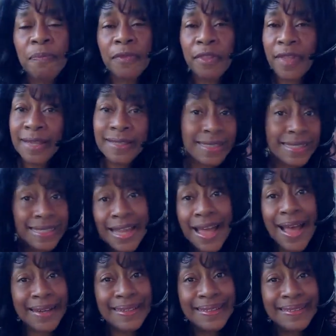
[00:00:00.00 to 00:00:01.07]
That's
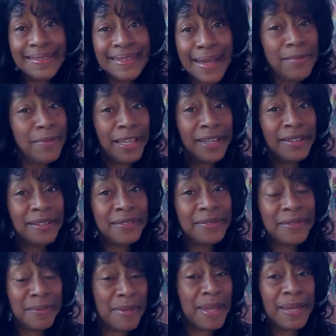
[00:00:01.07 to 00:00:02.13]
not coming
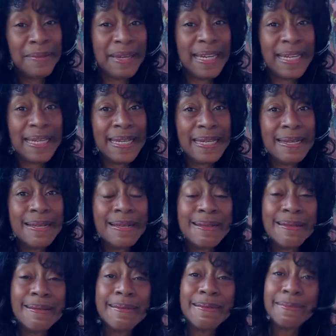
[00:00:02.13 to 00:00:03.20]
from anybody
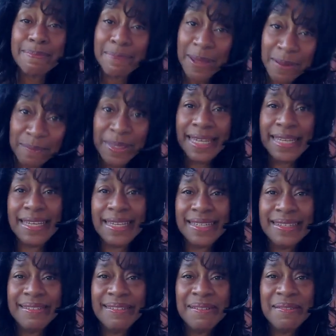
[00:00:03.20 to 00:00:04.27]
but me.
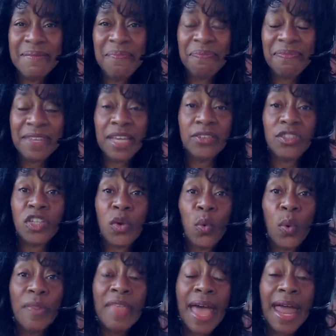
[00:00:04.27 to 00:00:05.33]
And so
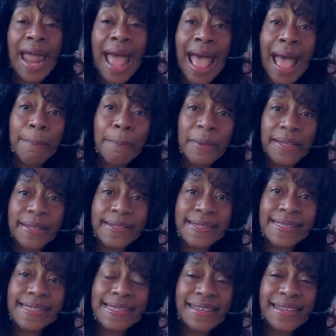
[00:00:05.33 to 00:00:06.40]
when that
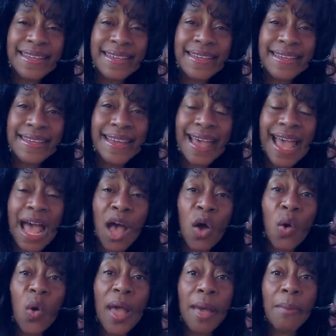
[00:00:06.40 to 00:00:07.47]
happens,
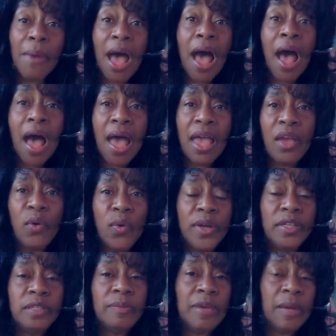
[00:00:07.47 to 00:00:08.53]
how am I
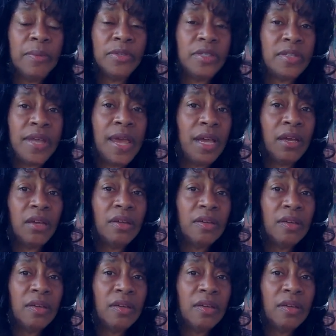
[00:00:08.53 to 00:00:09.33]
going to be able to take